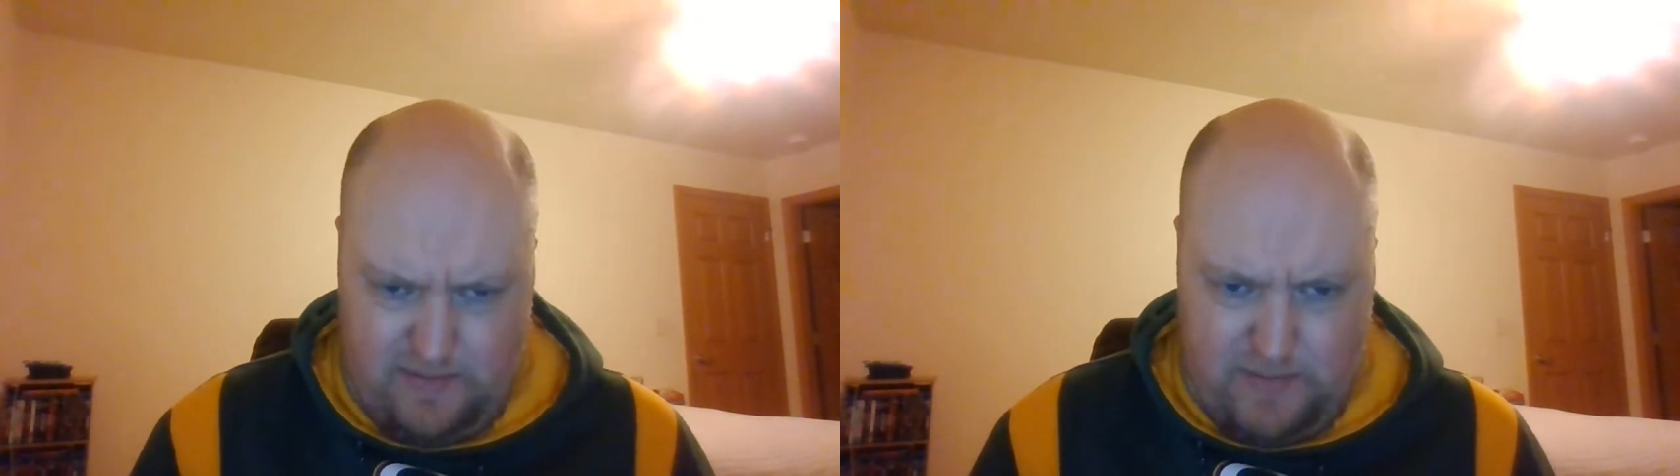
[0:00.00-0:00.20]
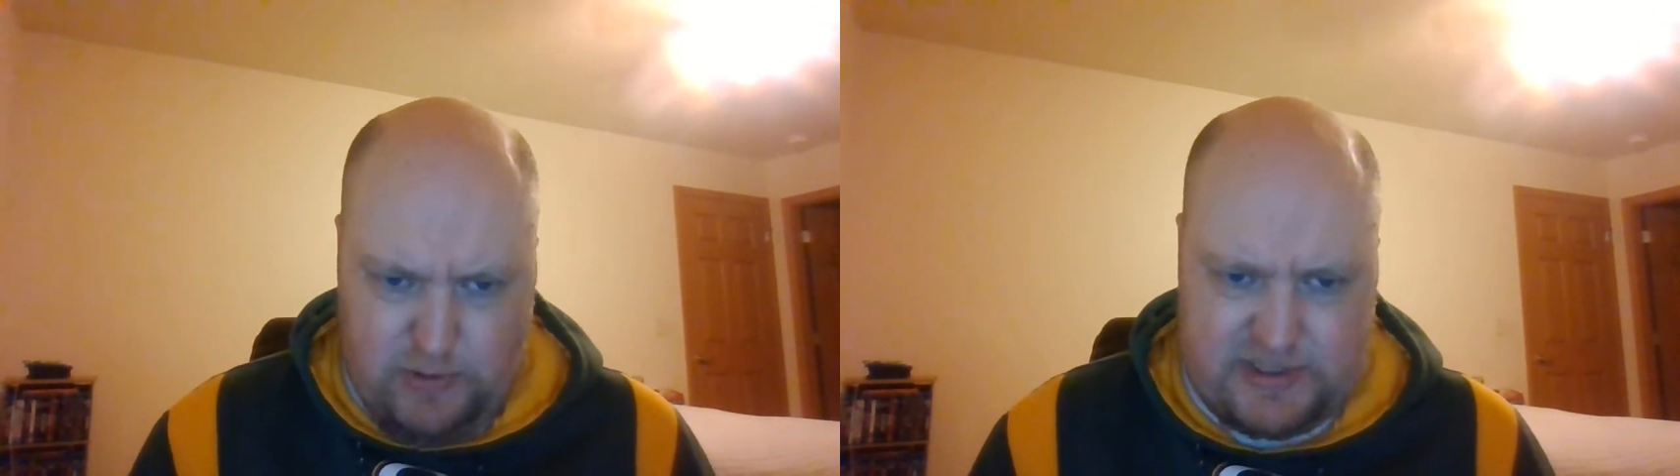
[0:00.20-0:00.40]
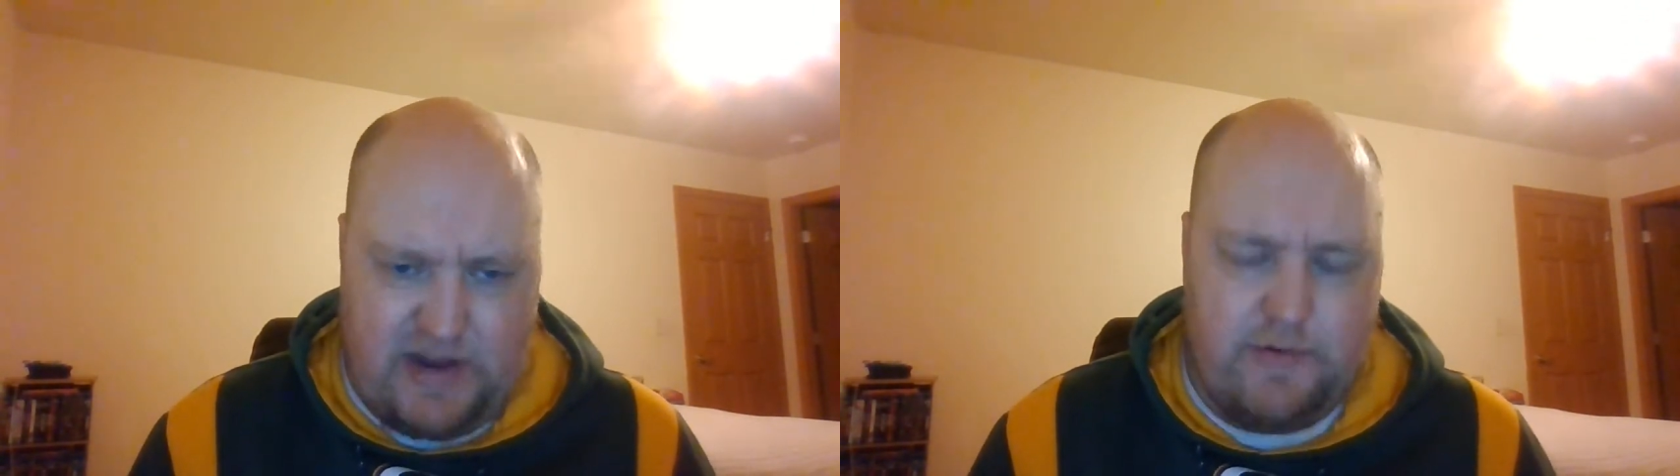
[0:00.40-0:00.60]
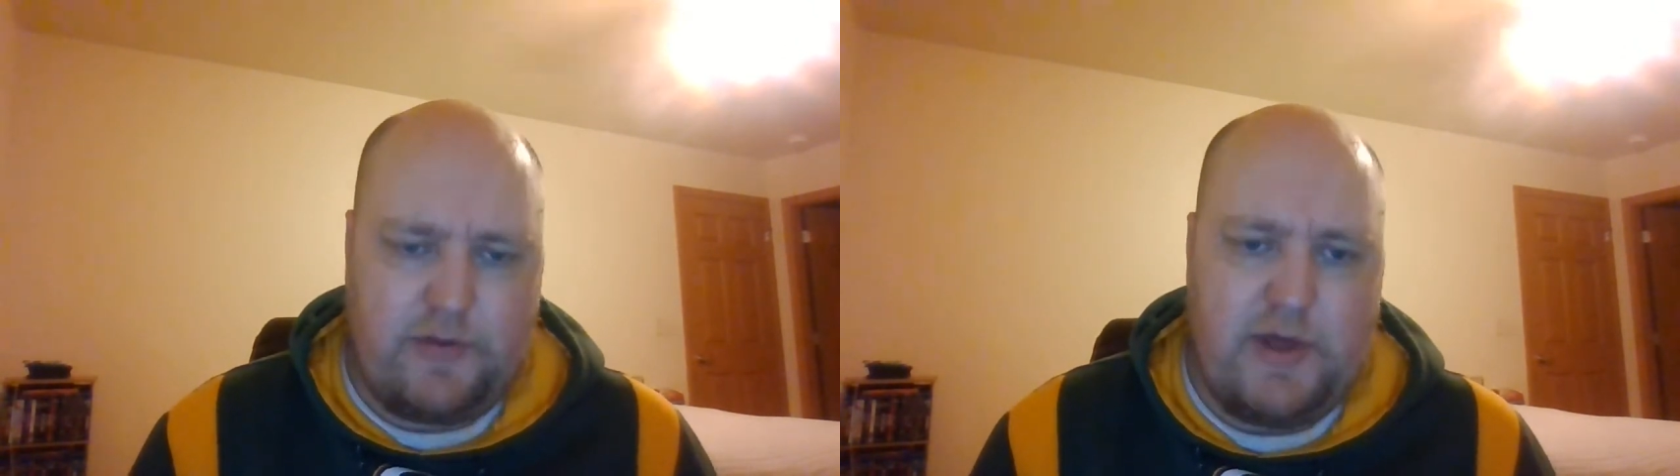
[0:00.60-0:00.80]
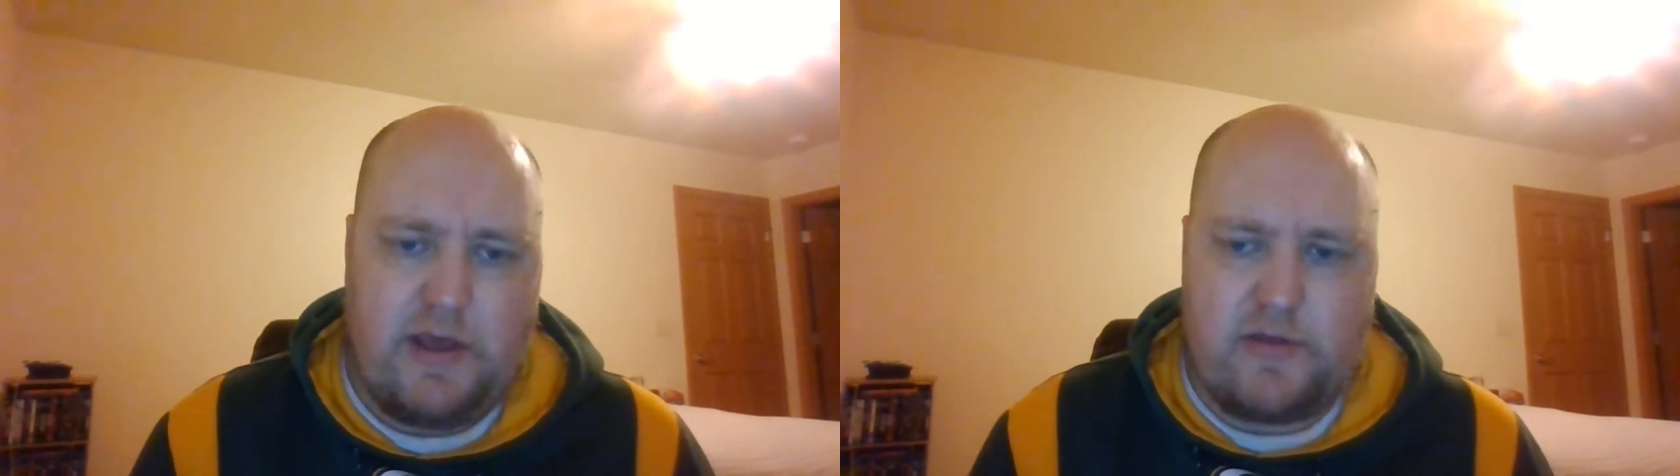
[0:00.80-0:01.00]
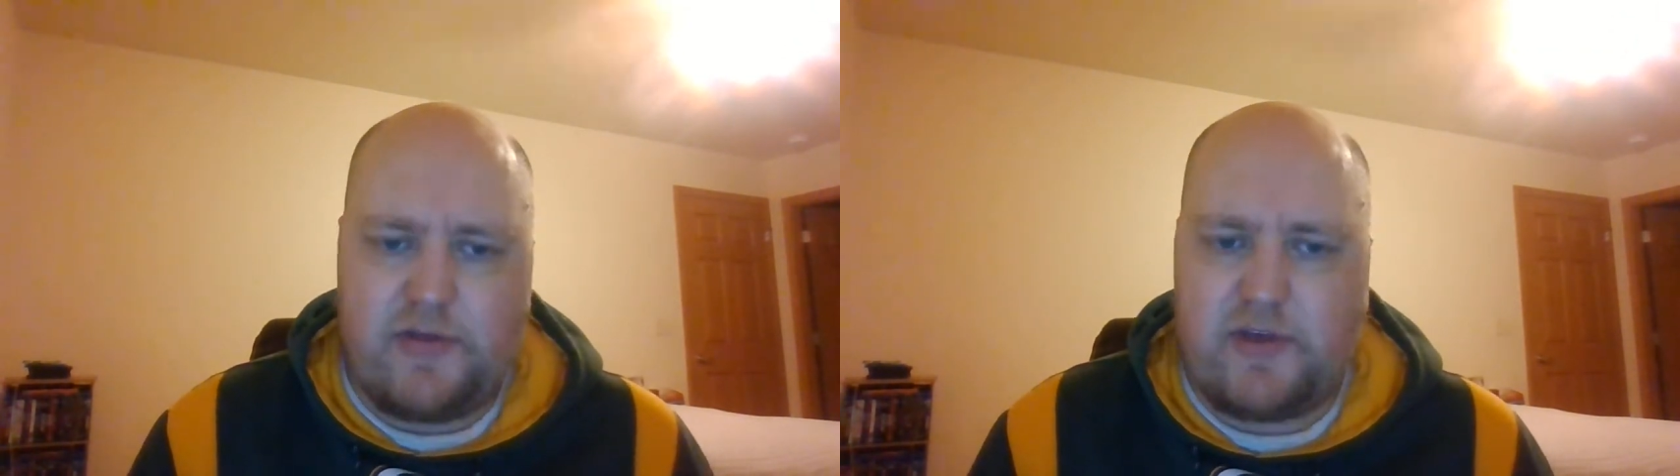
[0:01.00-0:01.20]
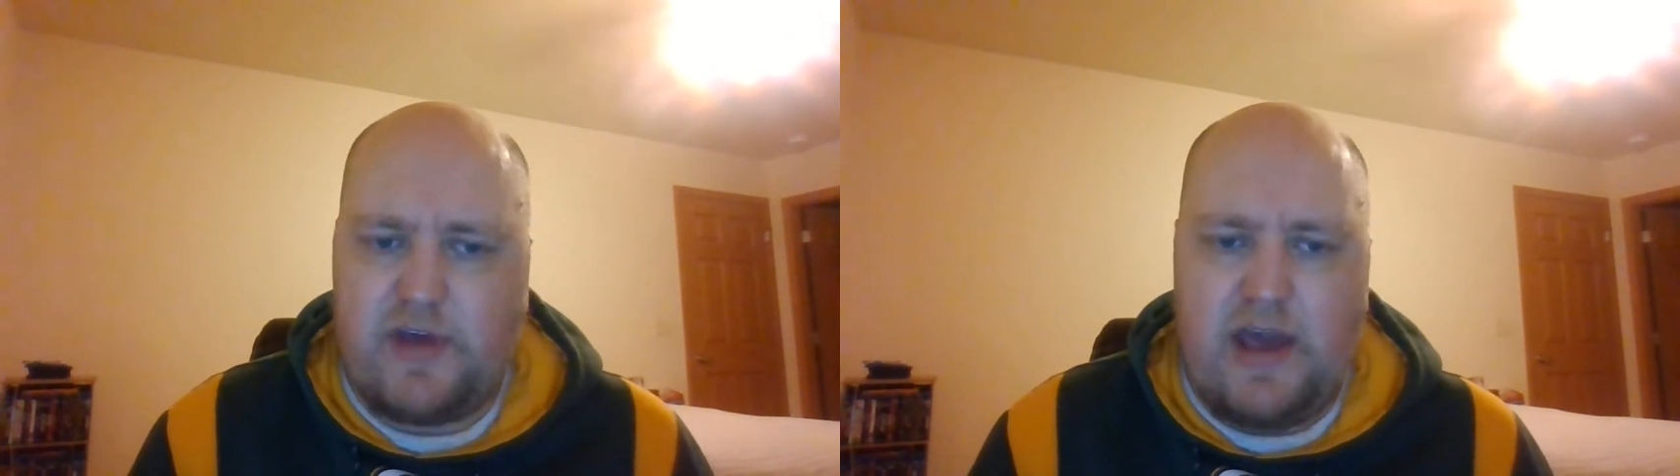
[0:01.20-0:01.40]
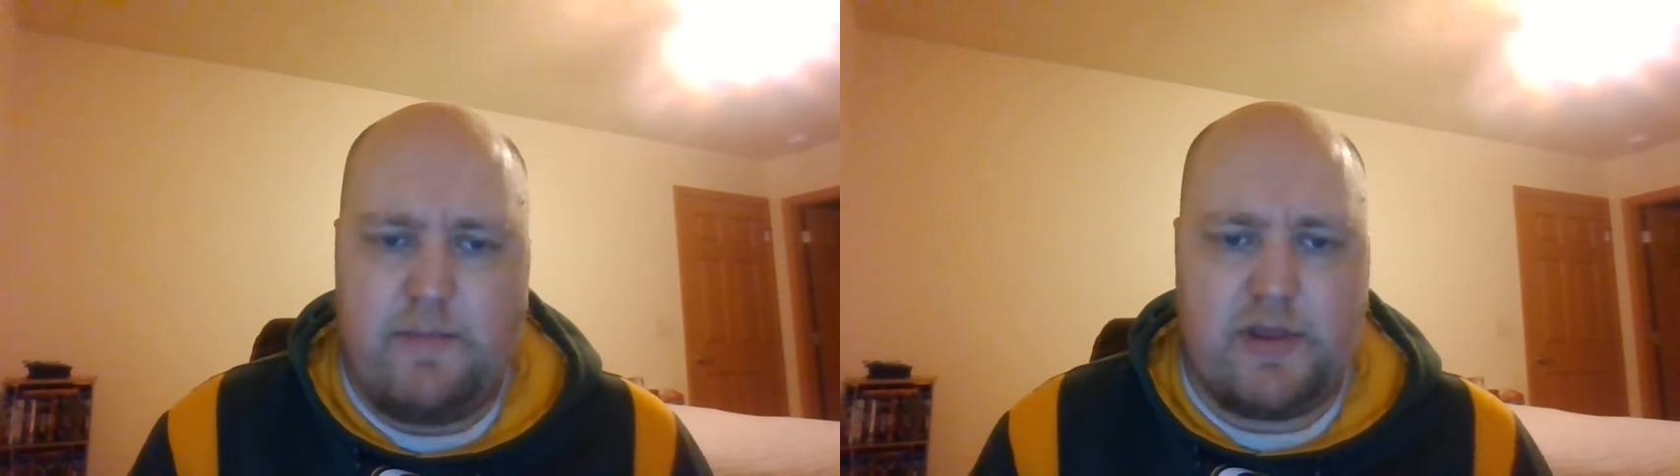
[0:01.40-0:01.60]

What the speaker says: most everything is the same,